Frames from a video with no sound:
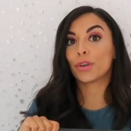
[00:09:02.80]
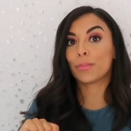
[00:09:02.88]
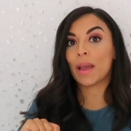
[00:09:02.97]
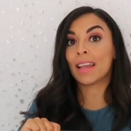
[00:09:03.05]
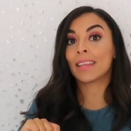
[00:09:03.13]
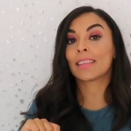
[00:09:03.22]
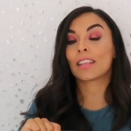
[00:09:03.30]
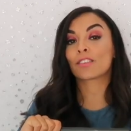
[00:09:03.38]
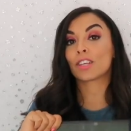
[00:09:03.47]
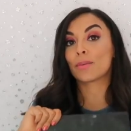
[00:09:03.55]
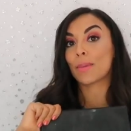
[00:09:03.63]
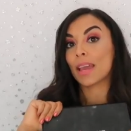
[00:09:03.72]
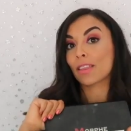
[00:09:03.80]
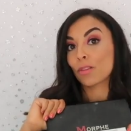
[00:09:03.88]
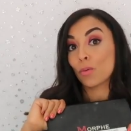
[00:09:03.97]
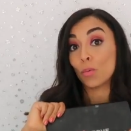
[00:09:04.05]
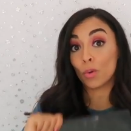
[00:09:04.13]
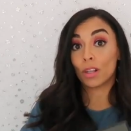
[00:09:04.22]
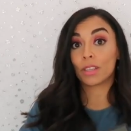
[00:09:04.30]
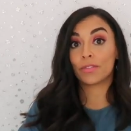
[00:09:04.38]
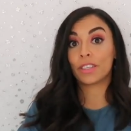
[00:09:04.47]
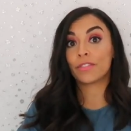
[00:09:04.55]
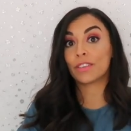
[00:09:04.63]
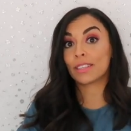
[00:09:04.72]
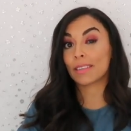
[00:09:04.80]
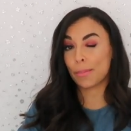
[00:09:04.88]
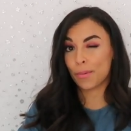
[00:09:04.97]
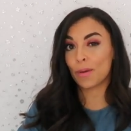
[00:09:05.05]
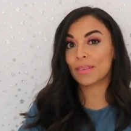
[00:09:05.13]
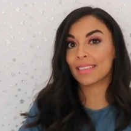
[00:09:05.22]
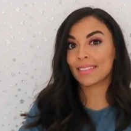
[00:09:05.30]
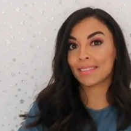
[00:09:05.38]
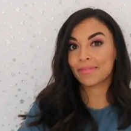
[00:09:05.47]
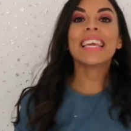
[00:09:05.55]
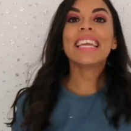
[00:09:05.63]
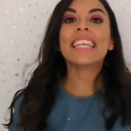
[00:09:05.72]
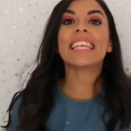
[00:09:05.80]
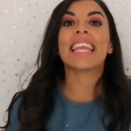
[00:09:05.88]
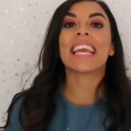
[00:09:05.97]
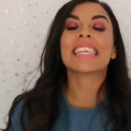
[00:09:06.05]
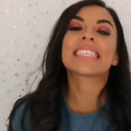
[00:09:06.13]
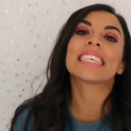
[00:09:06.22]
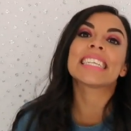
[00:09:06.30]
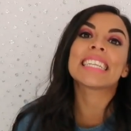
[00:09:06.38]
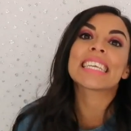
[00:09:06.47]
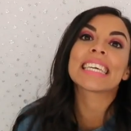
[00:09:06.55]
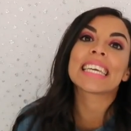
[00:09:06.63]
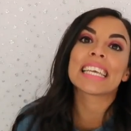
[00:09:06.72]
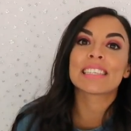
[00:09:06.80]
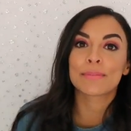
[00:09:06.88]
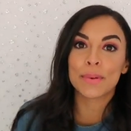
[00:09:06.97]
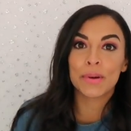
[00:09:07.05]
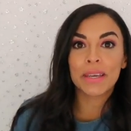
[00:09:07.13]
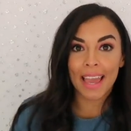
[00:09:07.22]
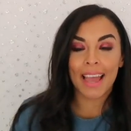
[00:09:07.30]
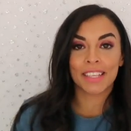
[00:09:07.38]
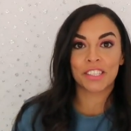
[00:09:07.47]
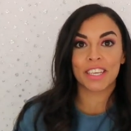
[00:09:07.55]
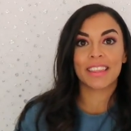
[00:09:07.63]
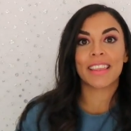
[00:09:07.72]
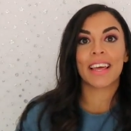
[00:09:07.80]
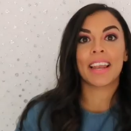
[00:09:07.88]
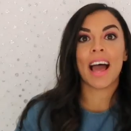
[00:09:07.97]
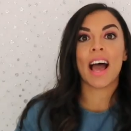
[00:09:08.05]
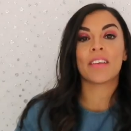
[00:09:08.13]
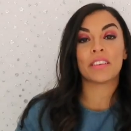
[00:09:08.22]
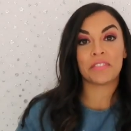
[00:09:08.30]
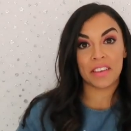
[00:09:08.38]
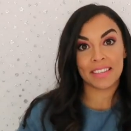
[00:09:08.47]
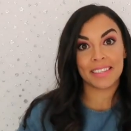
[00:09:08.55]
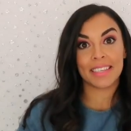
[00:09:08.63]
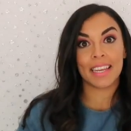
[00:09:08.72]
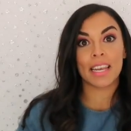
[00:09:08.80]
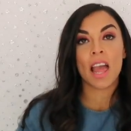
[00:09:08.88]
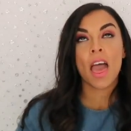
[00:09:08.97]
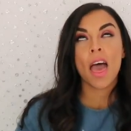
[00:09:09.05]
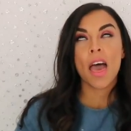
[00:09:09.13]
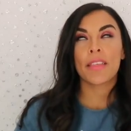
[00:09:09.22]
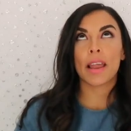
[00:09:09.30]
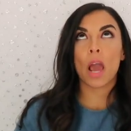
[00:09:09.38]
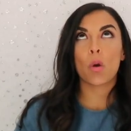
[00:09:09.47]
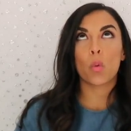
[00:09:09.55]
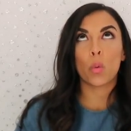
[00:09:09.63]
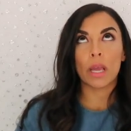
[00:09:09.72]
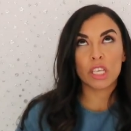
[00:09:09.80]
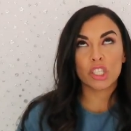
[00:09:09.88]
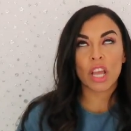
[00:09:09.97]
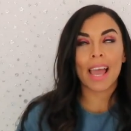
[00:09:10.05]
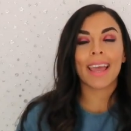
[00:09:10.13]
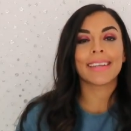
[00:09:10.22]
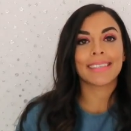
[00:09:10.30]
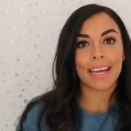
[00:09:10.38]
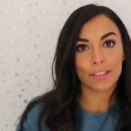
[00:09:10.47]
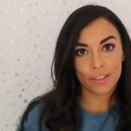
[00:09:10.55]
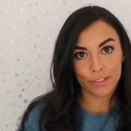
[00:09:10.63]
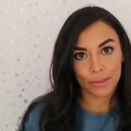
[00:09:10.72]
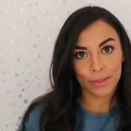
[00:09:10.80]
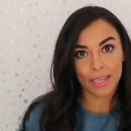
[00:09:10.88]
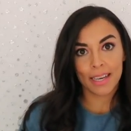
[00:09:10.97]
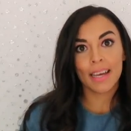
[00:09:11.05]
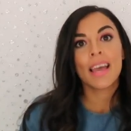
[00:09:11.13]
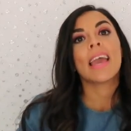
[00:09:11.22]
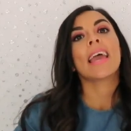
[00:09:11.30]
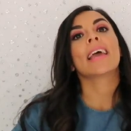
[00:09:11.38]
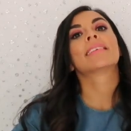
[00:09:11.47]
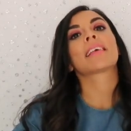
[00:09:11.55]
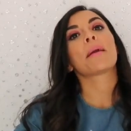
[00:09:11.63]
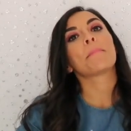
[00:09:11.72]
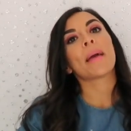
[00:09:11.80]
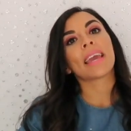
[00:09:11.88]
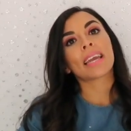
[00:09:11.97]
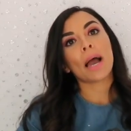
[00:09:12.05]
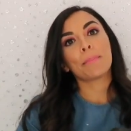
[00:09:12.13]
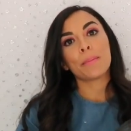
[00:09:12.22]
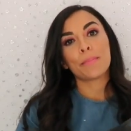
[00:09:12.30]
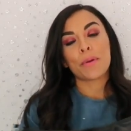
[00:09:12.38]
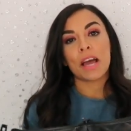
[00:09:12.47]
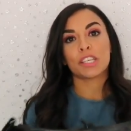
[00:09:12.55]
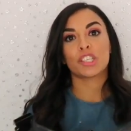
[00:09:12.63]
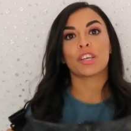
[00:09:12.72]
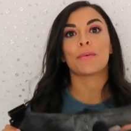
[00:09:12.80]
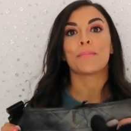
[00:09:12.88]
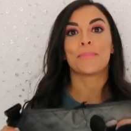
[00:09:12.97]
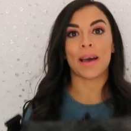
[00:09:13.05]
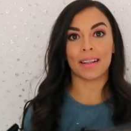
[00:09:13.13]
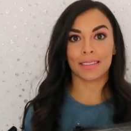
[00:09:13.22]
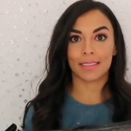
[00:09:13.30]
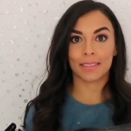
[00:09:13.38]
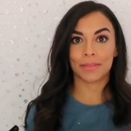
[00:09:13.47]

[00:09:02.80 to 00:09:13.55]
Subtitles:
your palette that's going to make the world of difference, I promise. The next little gizmo gadget that I've invested in that I wish I had done sooner is a makeup brush belt.